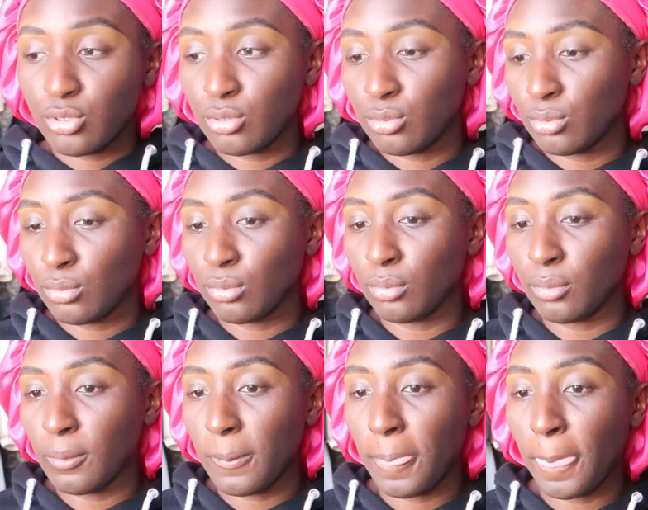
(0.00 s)

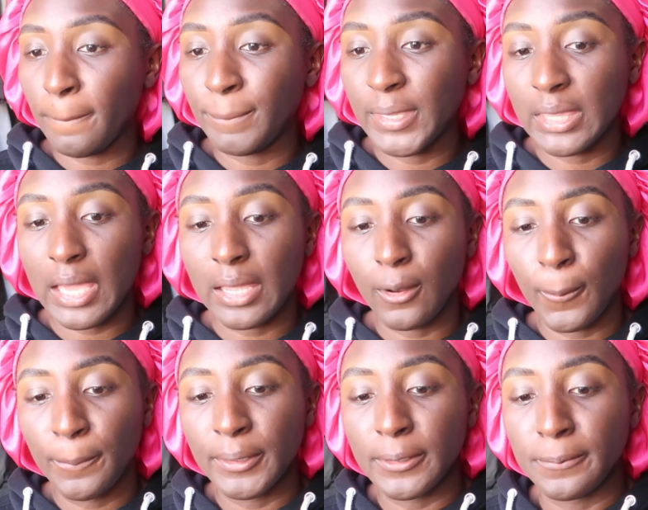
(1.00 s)
to be that
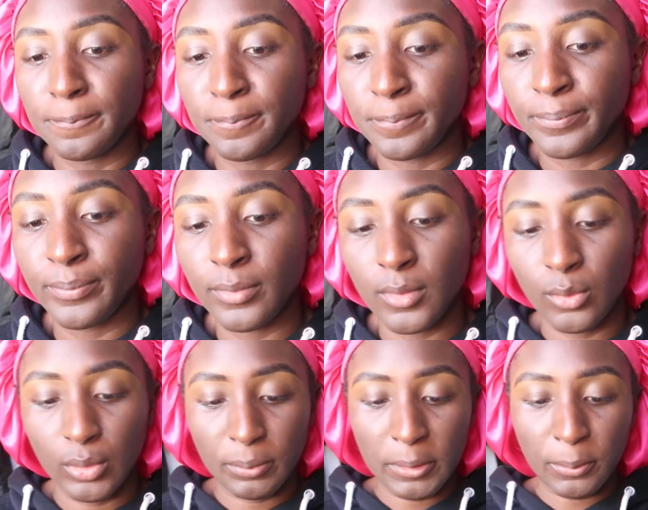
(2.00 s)
open
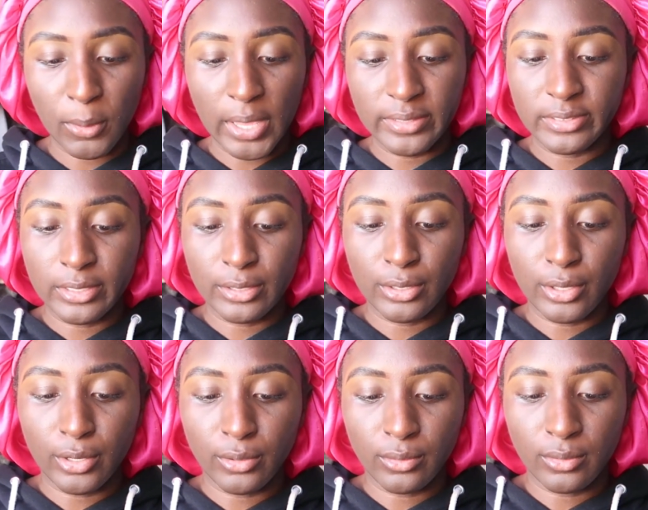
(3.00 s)
with people I didn't
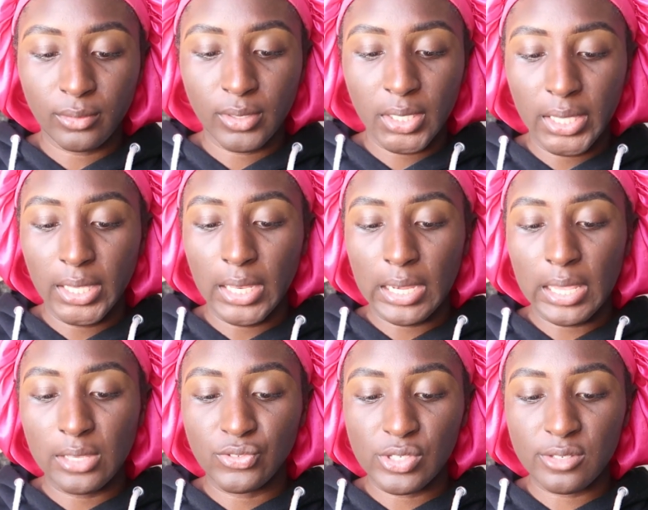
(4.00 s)
know.
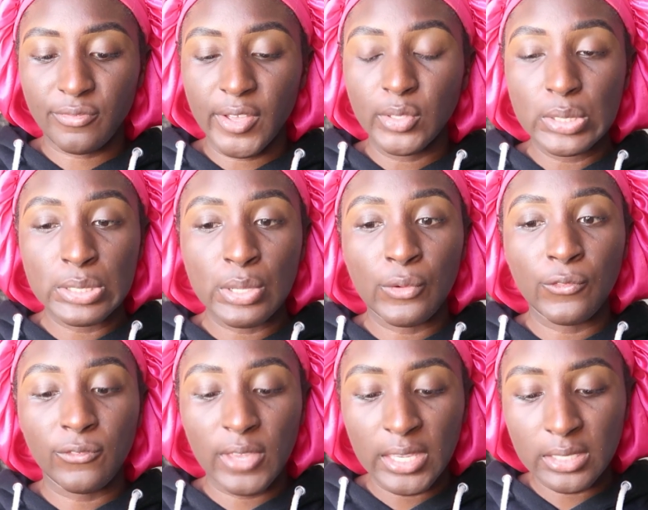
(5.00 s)
And it just felt
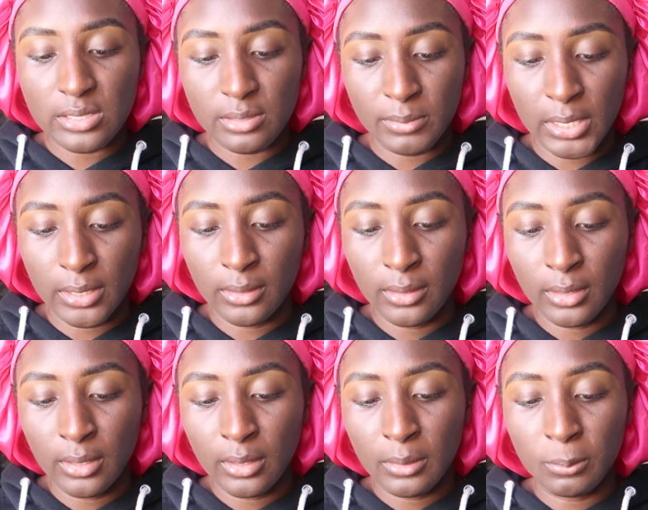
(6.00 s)
so fake to me,
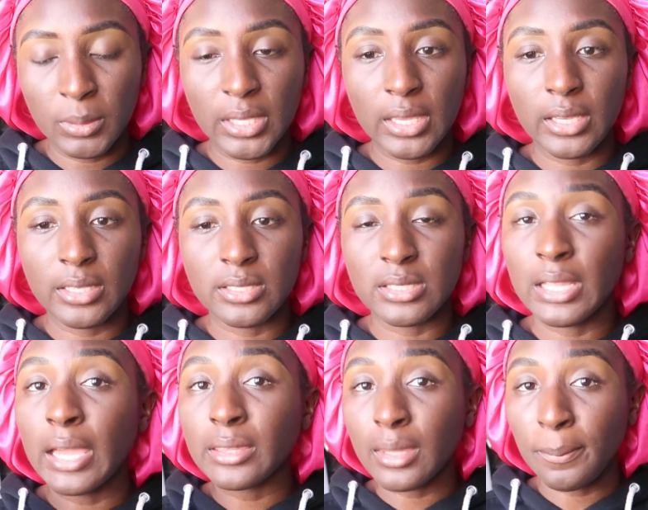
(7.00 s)
because
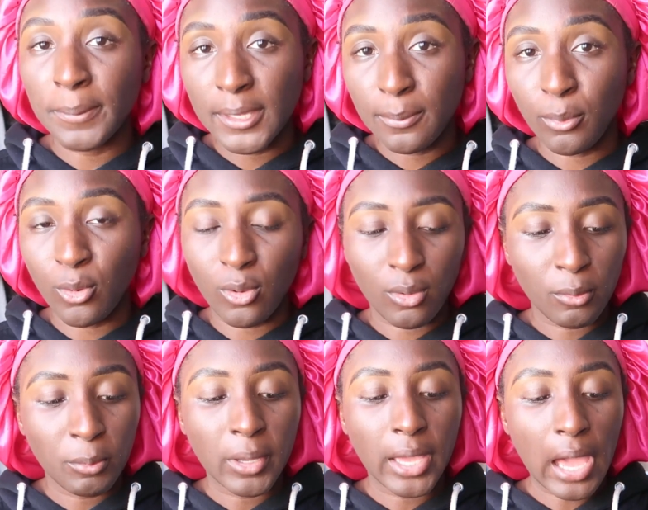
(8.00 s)
not the people,
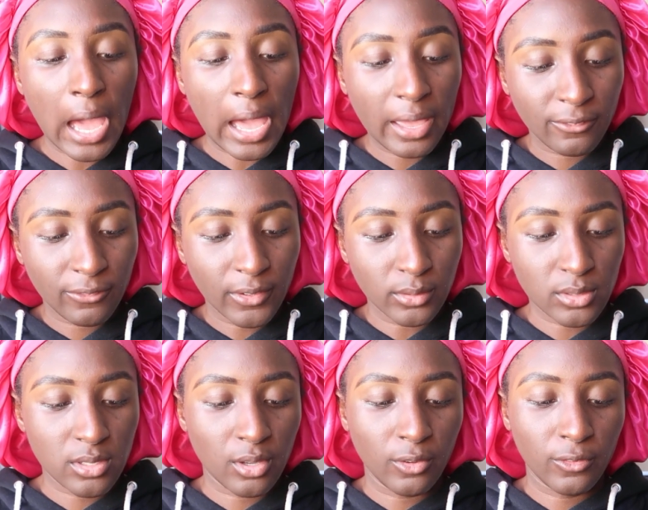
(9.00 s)
but I
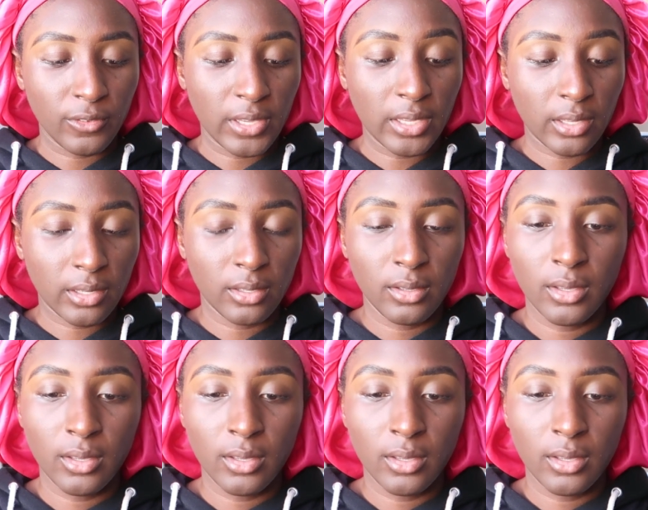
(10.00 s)
felt so fake.